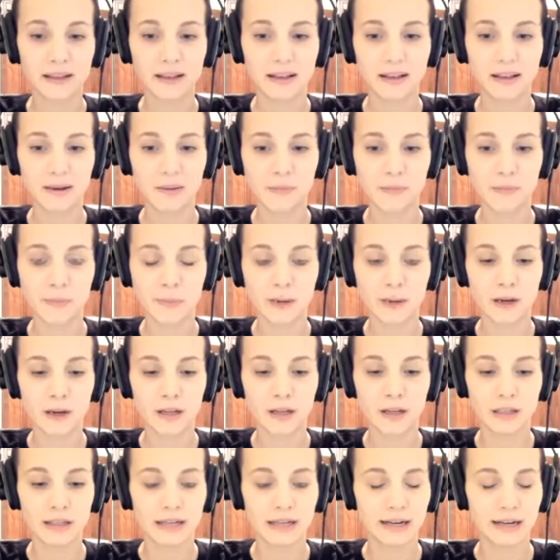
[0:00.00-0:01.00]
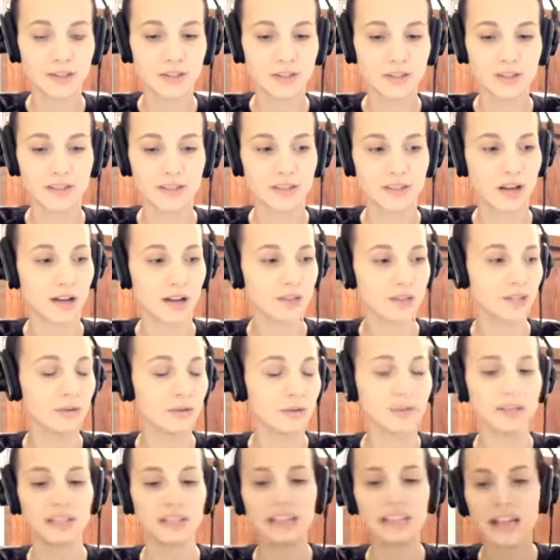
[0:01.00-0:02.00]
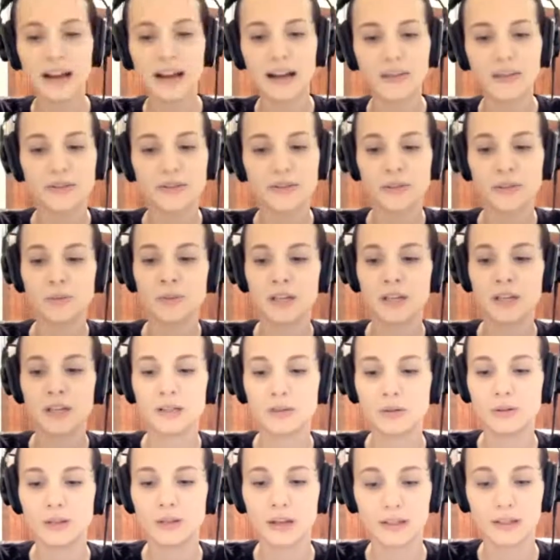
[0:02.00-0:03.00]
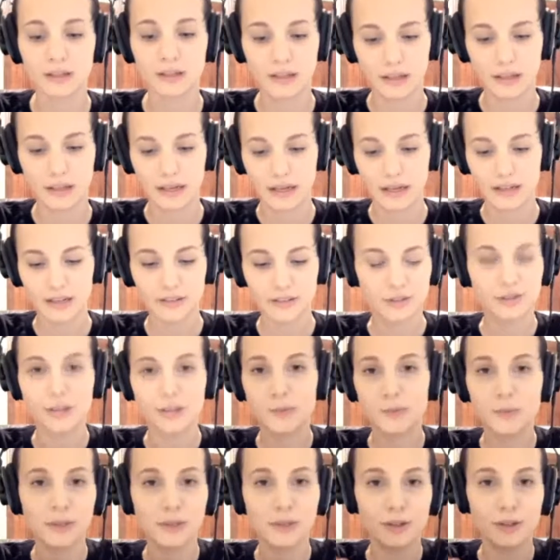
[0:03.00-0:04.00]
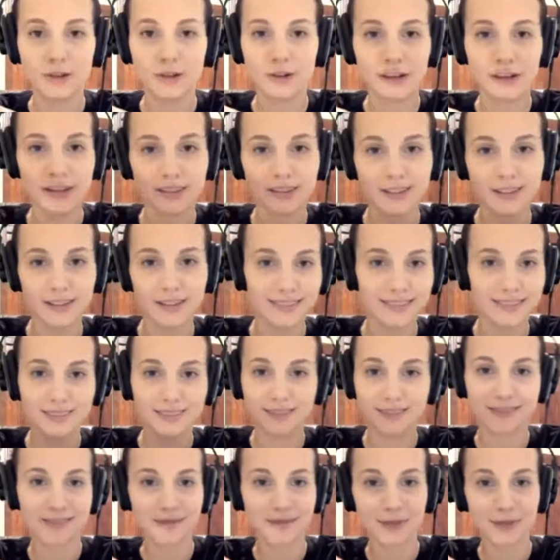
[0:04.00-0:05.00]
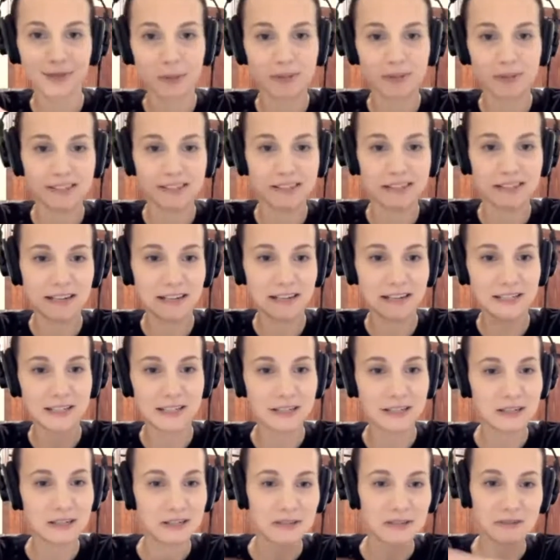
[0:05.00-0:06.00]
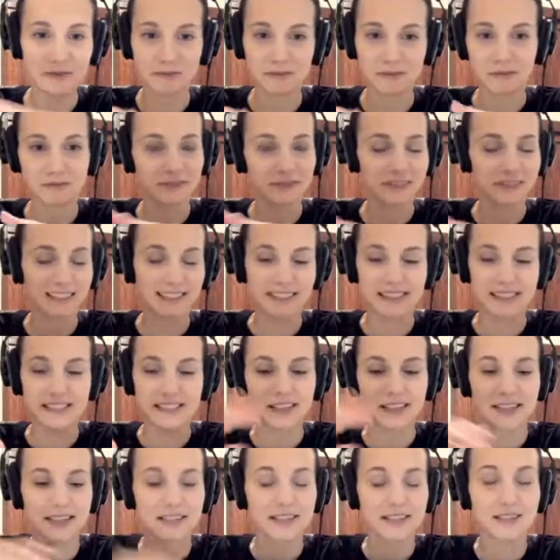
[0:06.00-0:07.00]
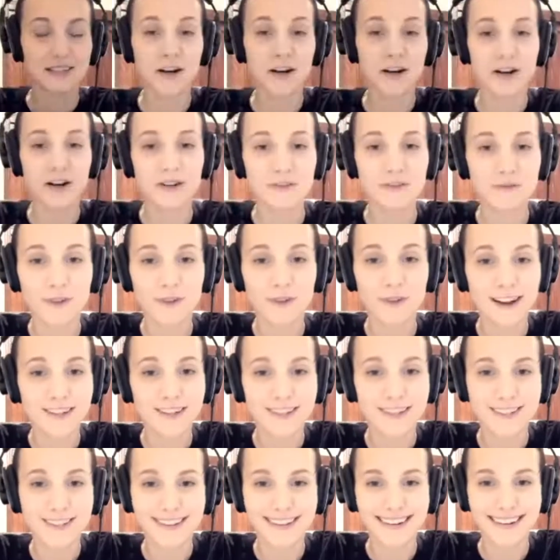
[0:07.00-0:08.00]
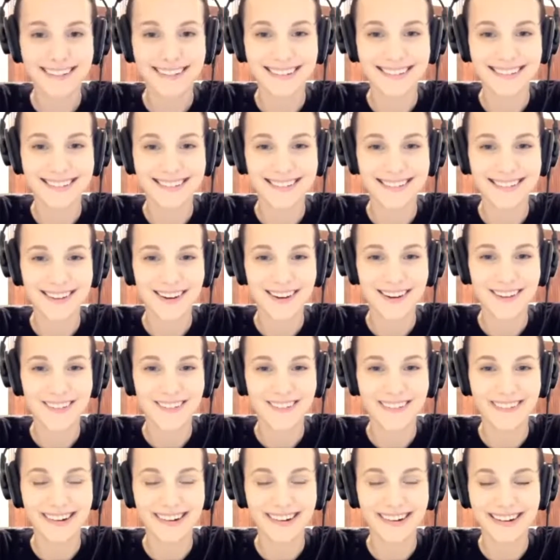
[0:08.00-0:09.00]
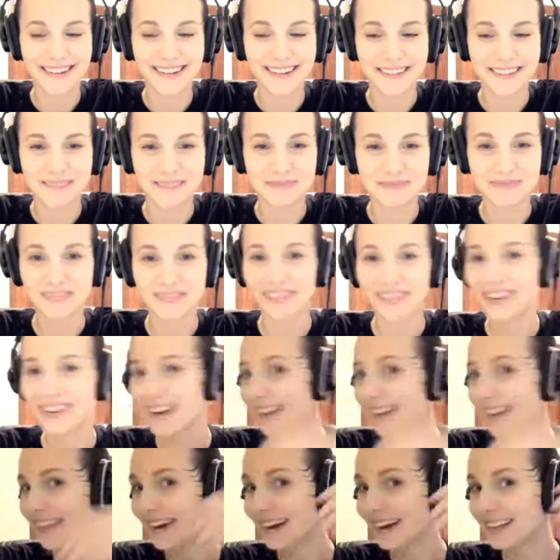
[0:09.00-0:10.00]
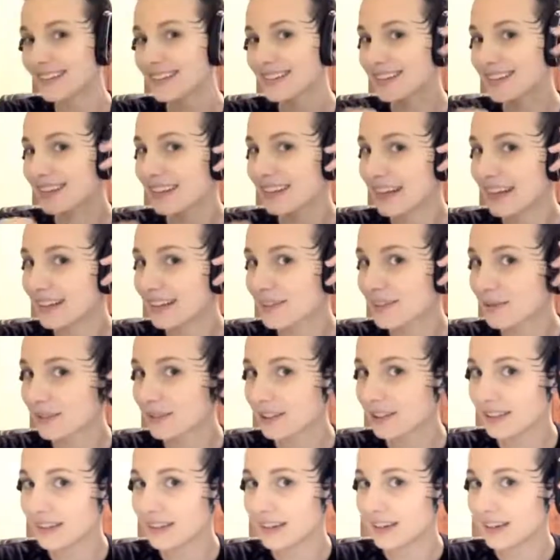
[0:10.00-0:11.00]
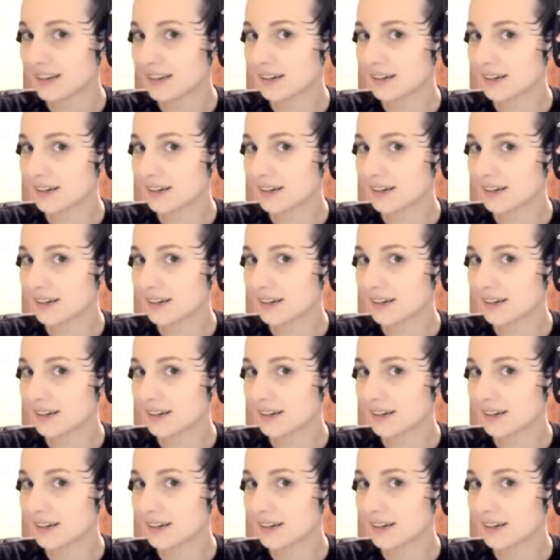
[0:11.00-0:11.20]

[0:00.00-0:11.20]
But like I just thought, she was like, yeah, this will make you like, this will just be a great like representation of starting fresh. And so that's really like